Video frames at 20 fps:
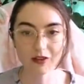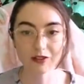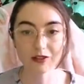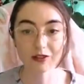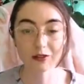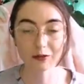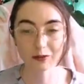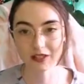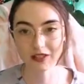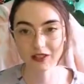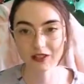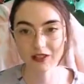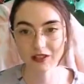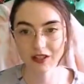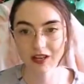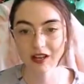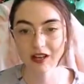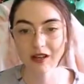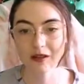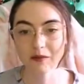Twitch,
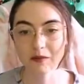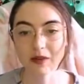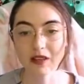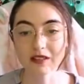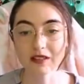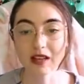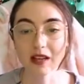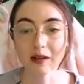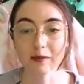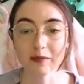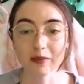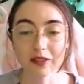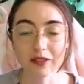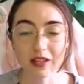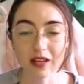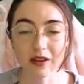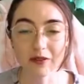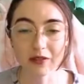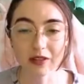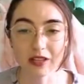because I
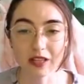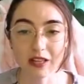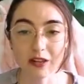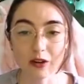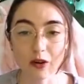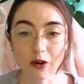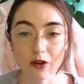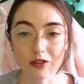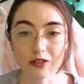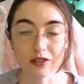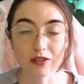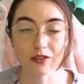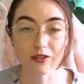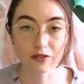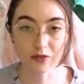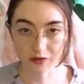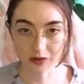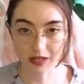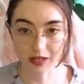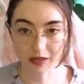build everything on
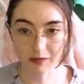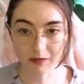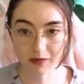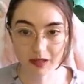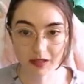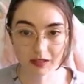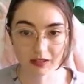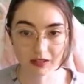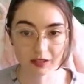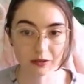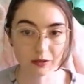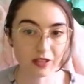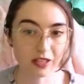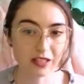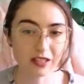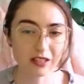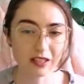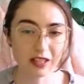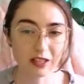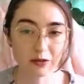stream. The only
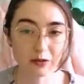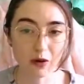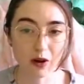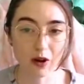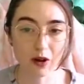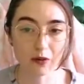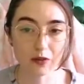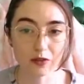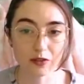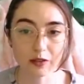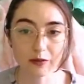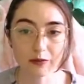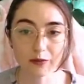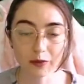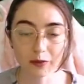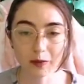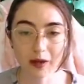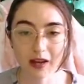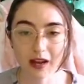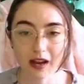things I do off stream
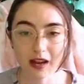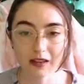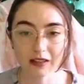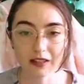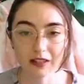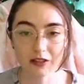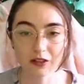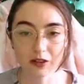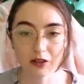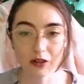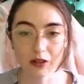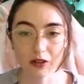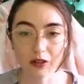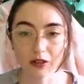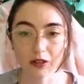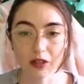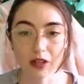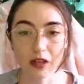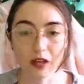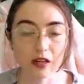for my island
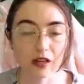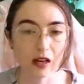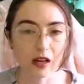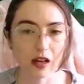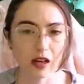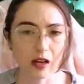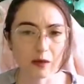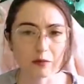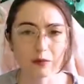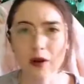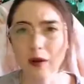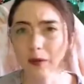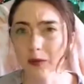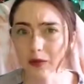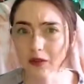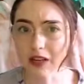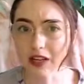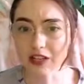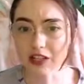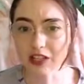are
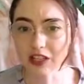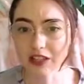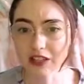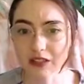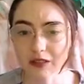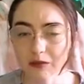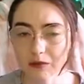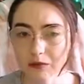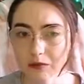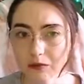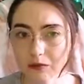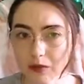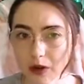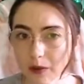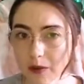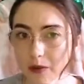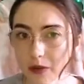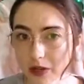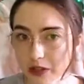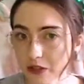
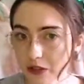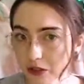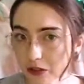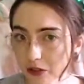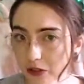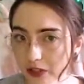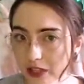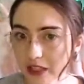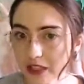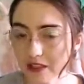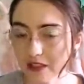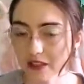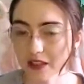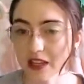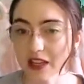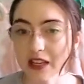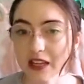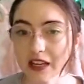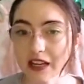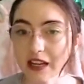preparational things
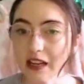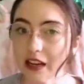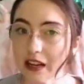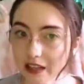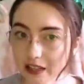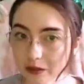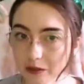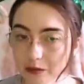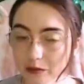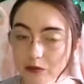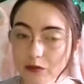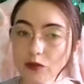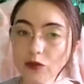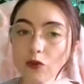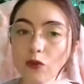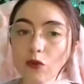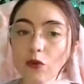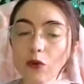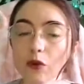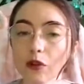like getting items
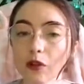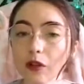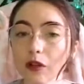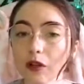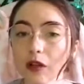or